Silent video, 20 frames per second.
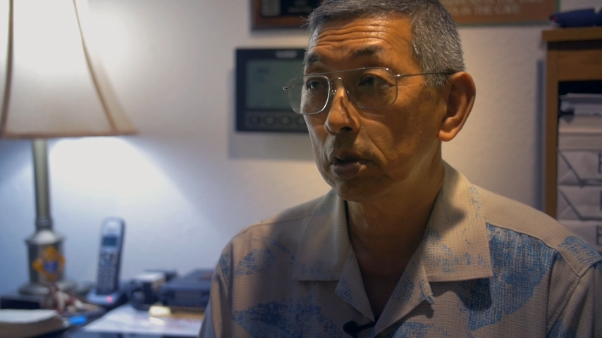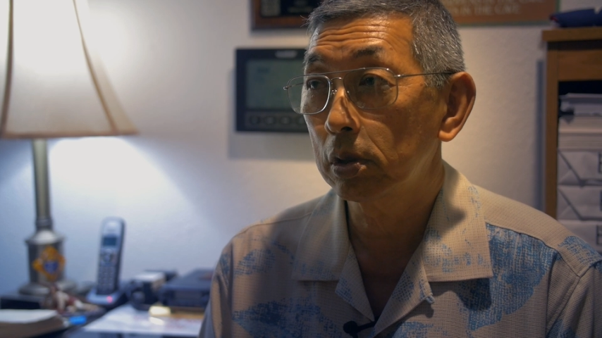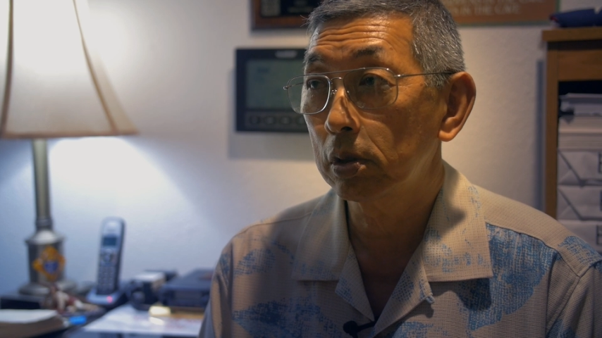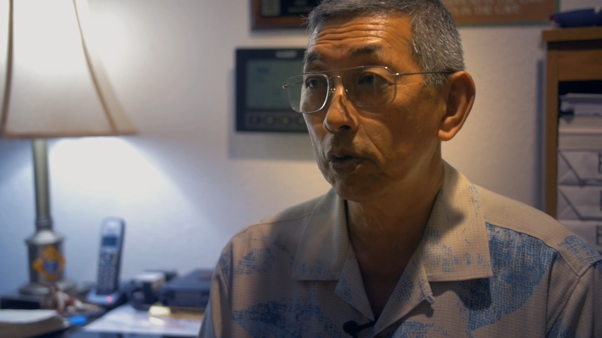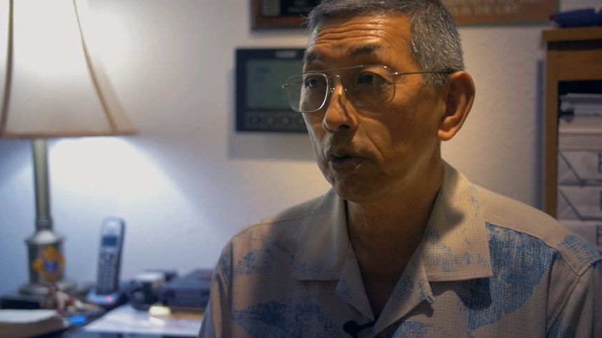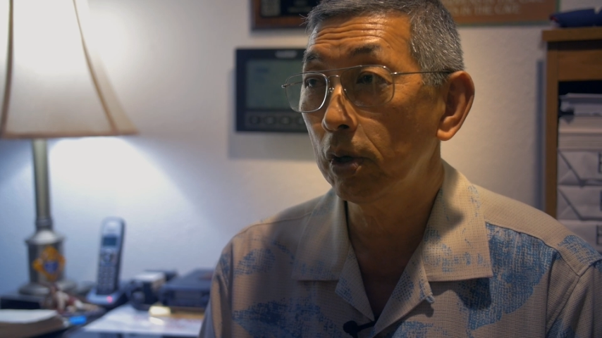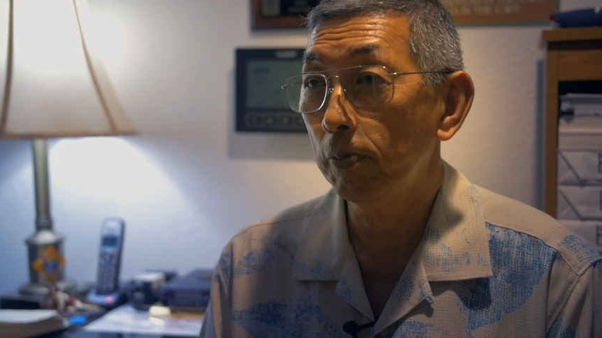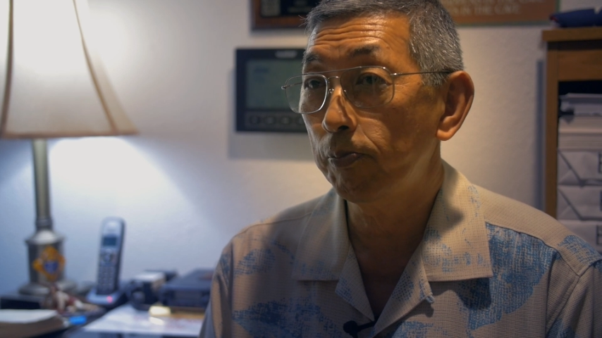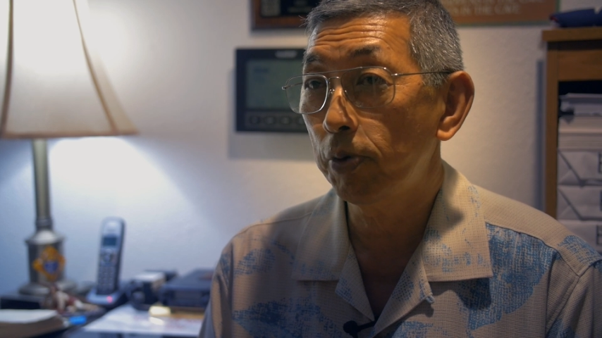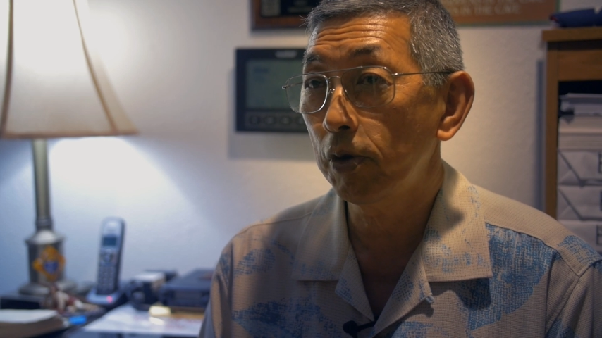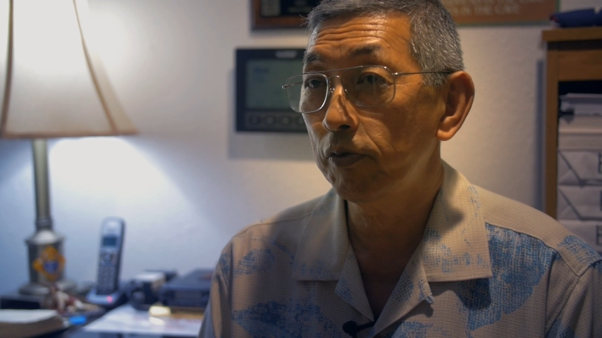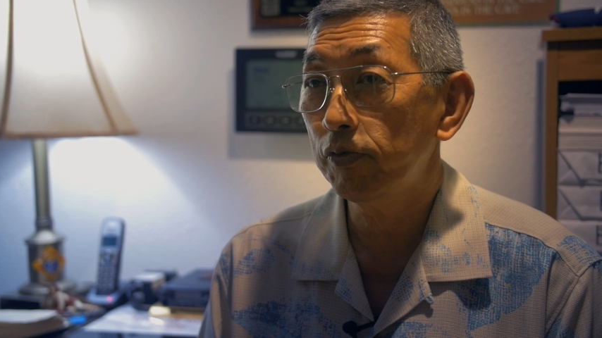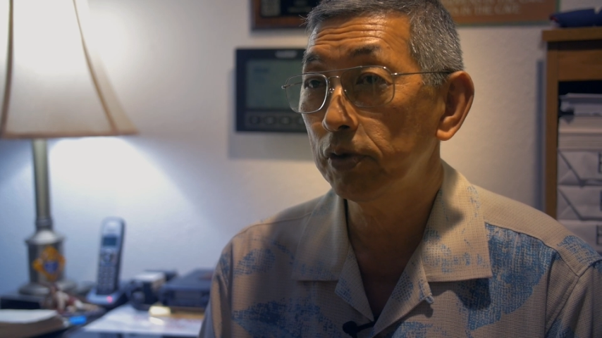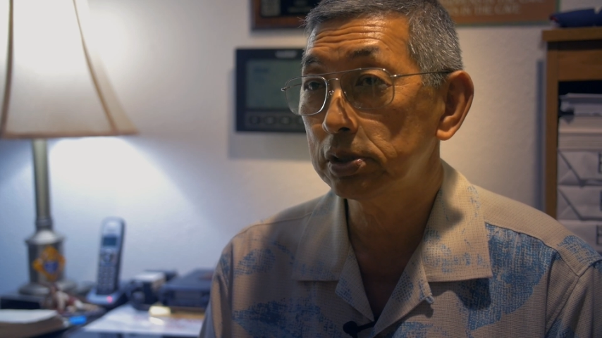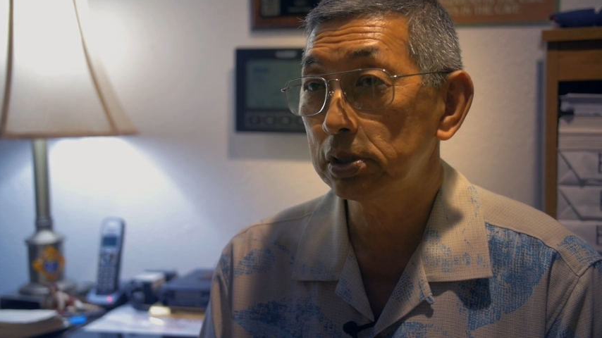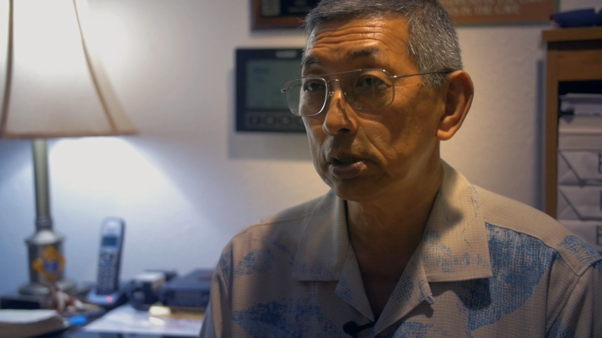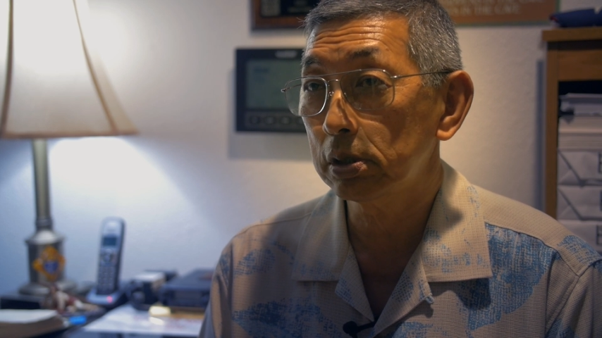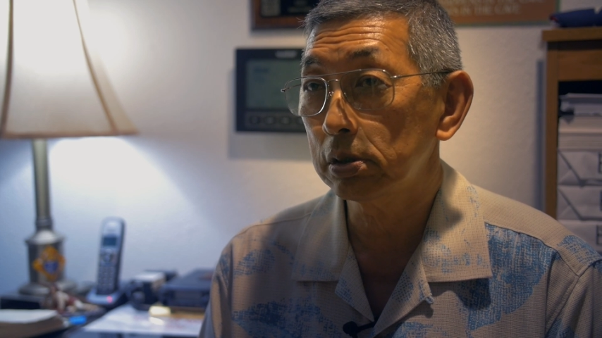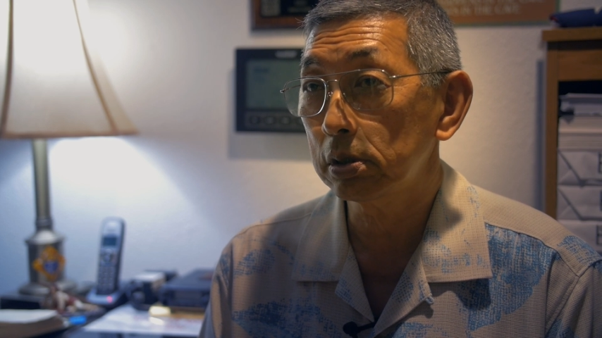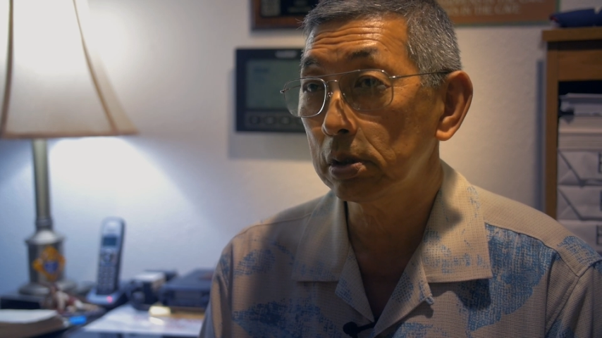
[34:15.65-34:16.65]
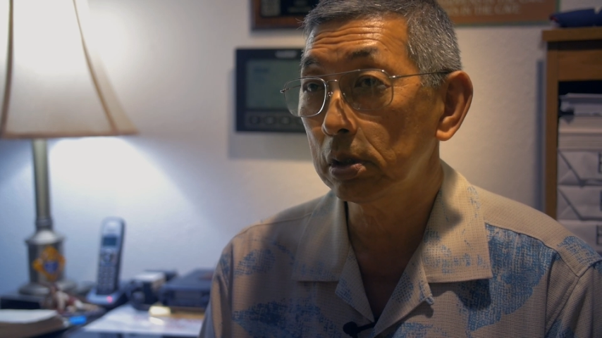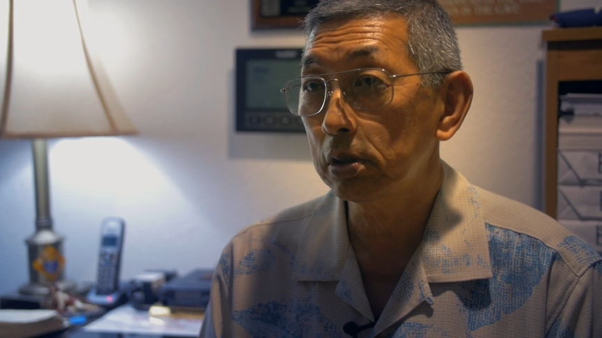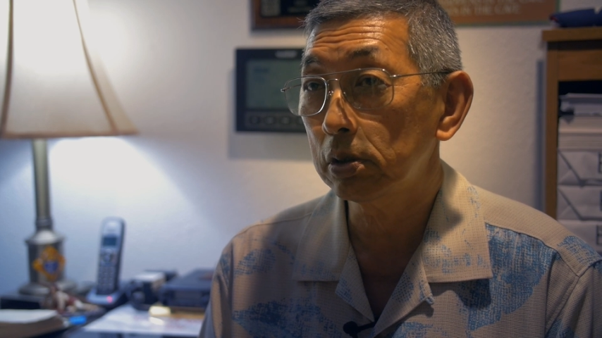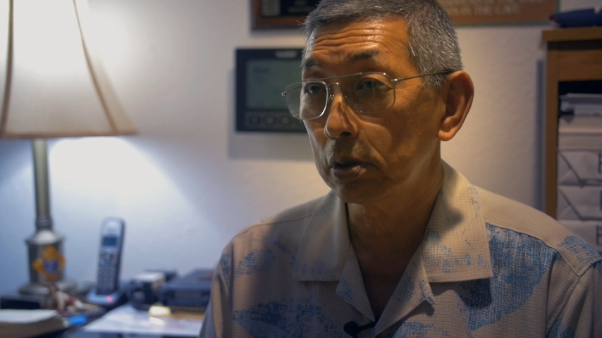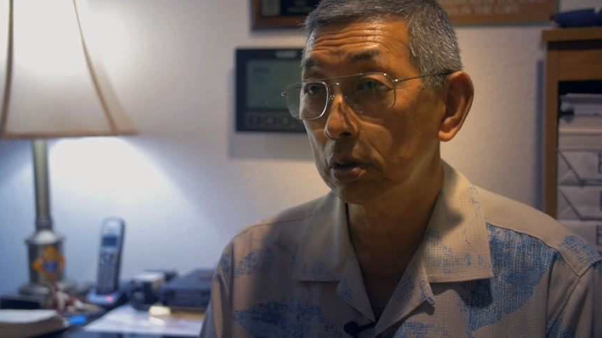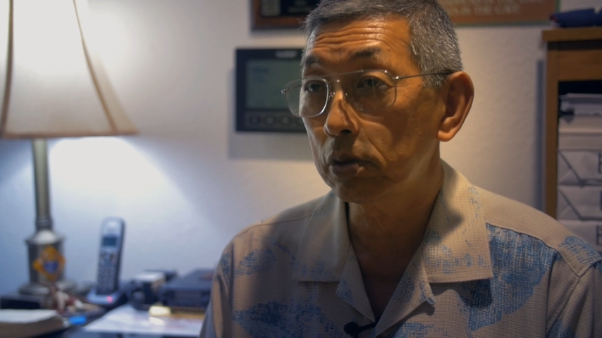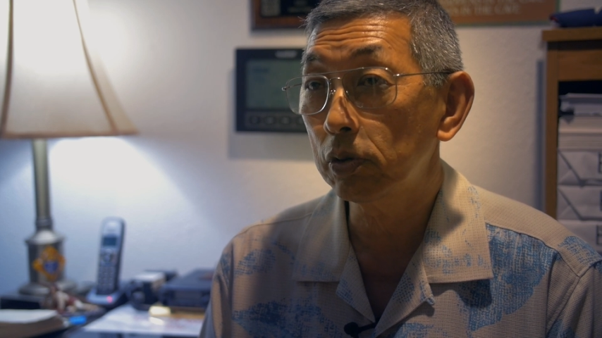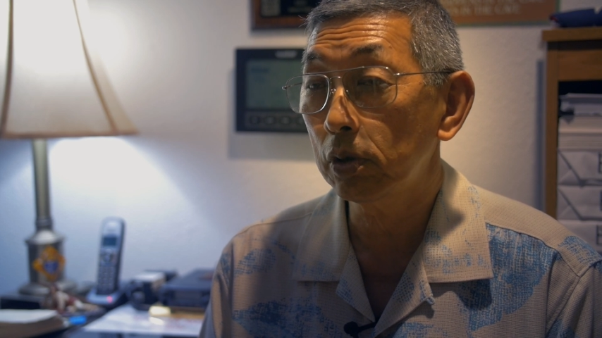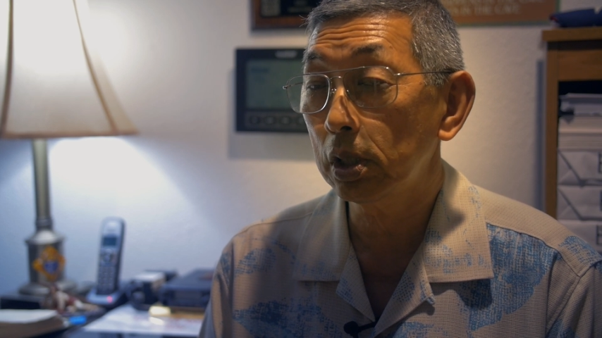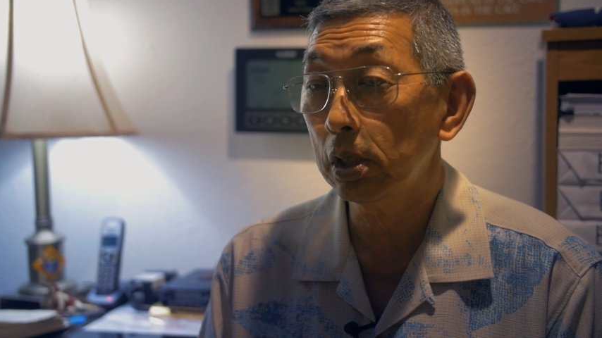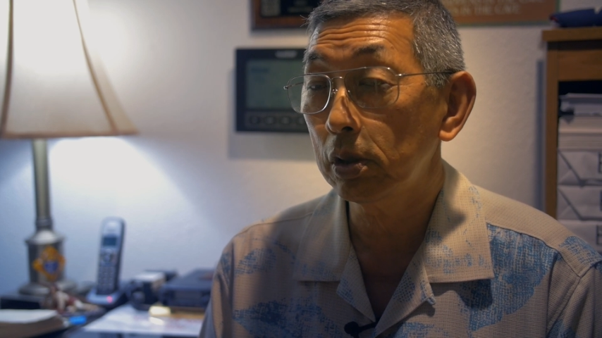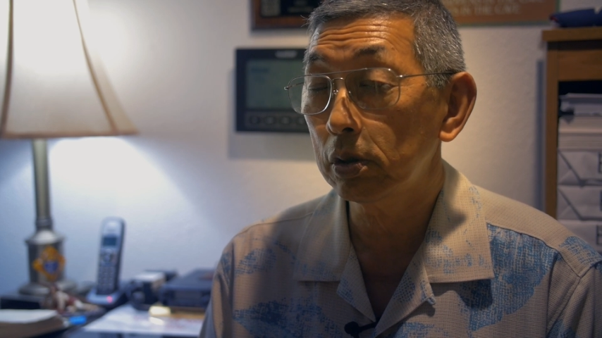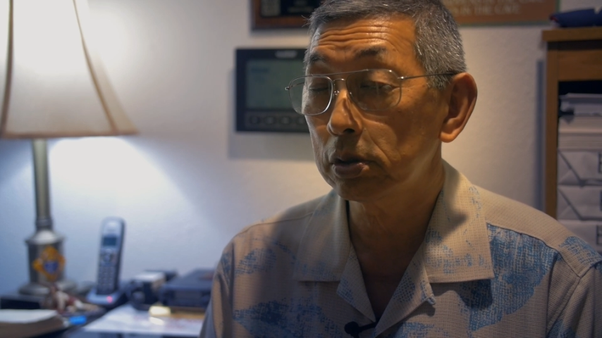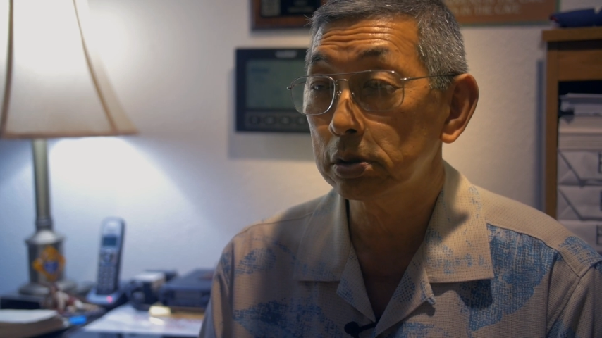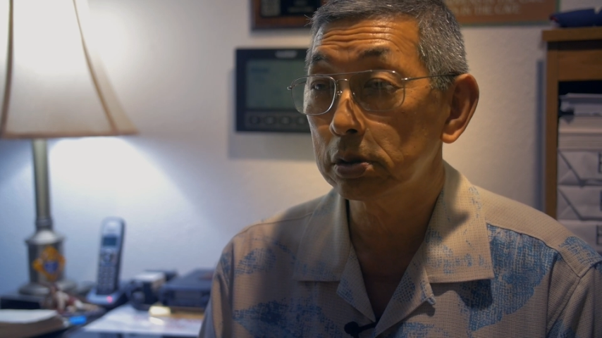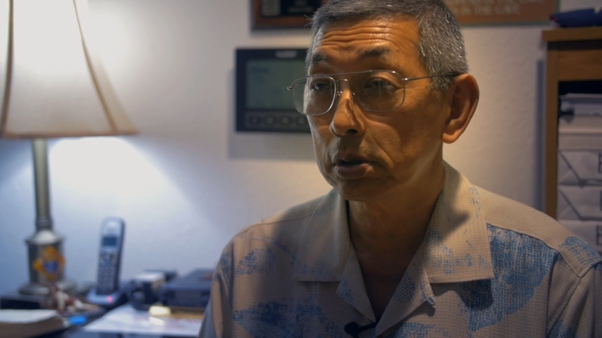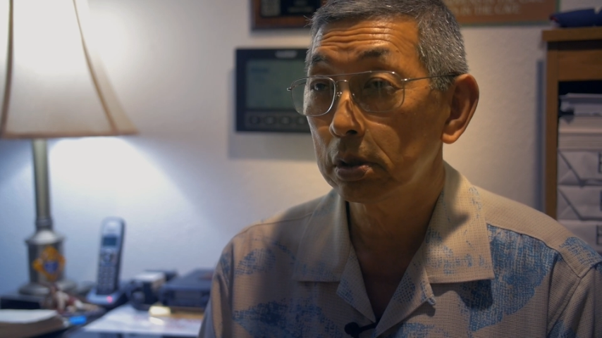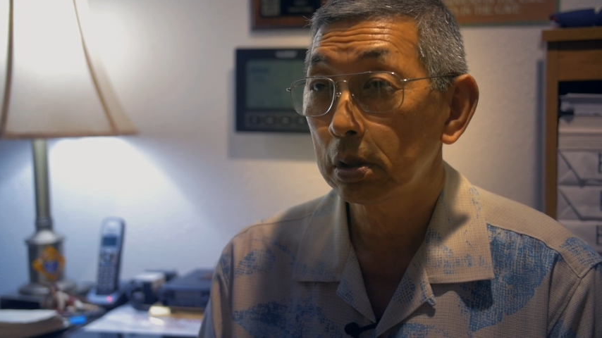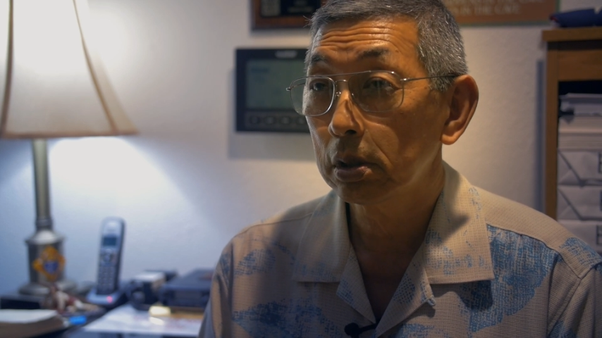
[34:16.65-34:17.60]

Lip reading: 3 previous years. 3 years.